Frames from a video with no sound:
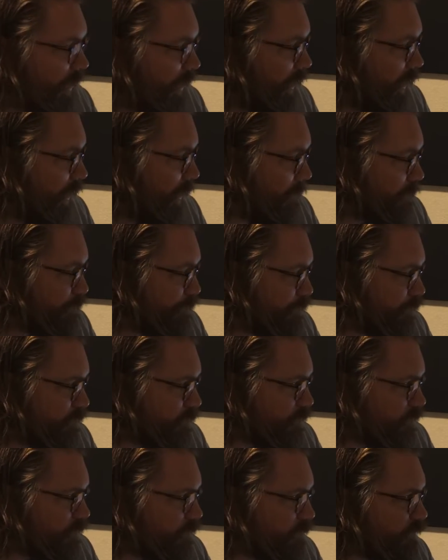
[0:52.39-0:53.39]
Um,
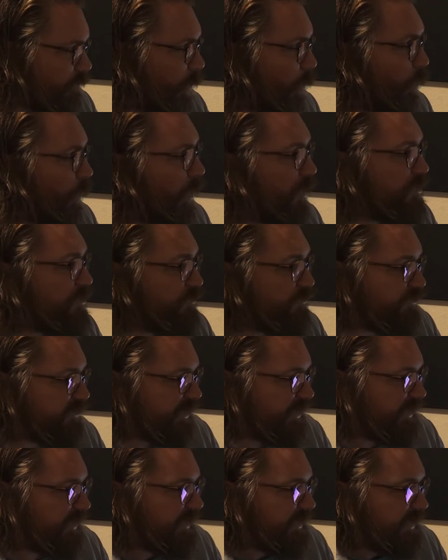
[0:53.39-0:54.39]
what you
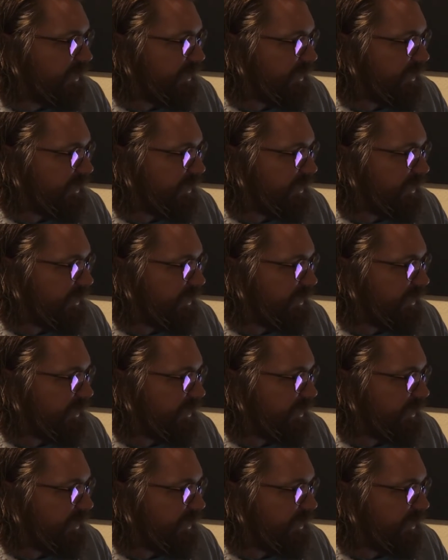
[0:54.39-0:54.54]
see